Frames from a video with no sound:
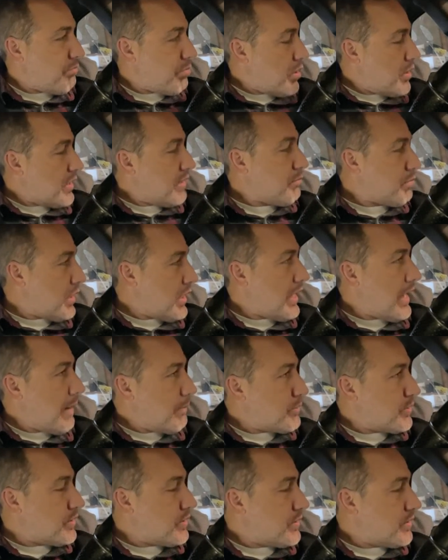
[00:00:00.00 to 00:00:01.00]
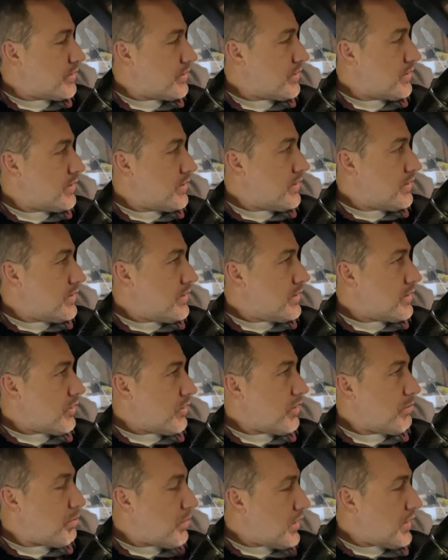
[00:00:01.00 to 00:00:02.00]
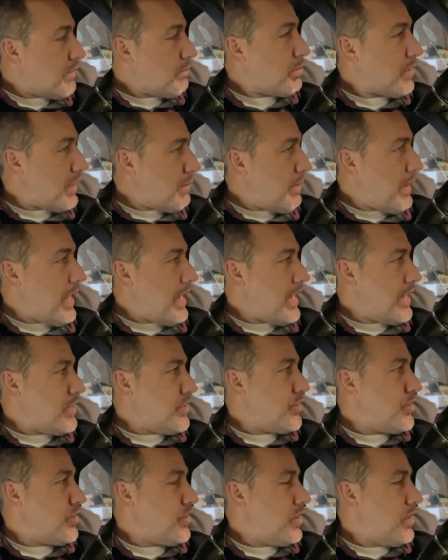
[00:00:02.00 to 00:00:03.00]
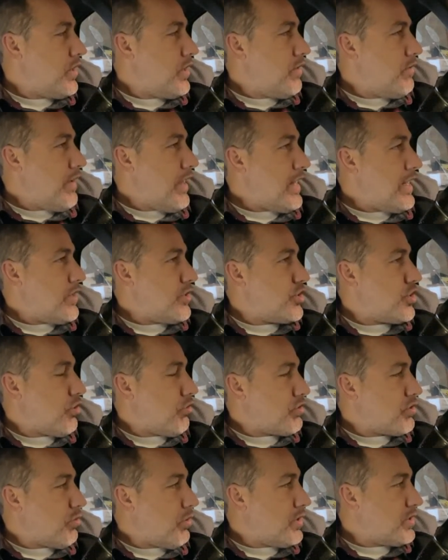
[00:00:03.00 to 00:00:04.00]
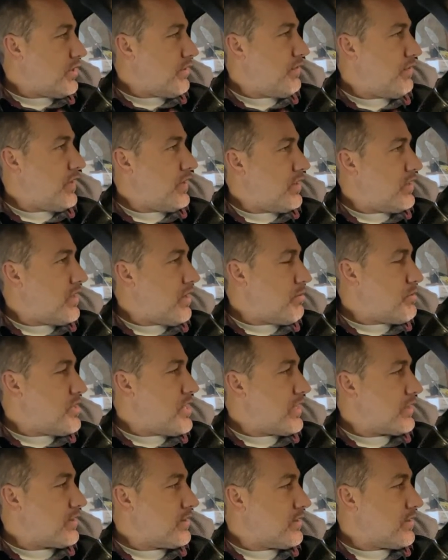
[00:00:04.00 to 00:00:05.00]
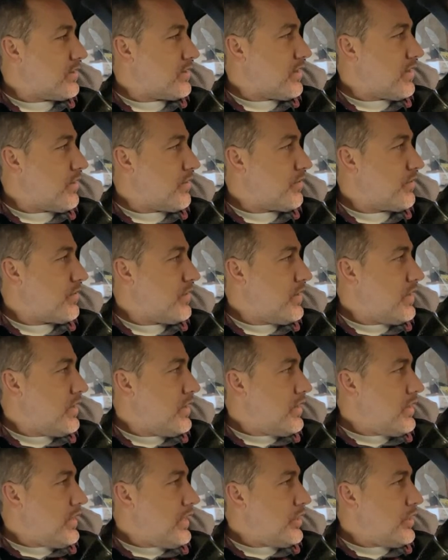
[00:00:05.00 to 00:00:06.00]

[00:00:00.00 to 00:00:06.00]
plug and play options. Go to the plug and play page, and it shows the ones that fit the WRXs and stuff. It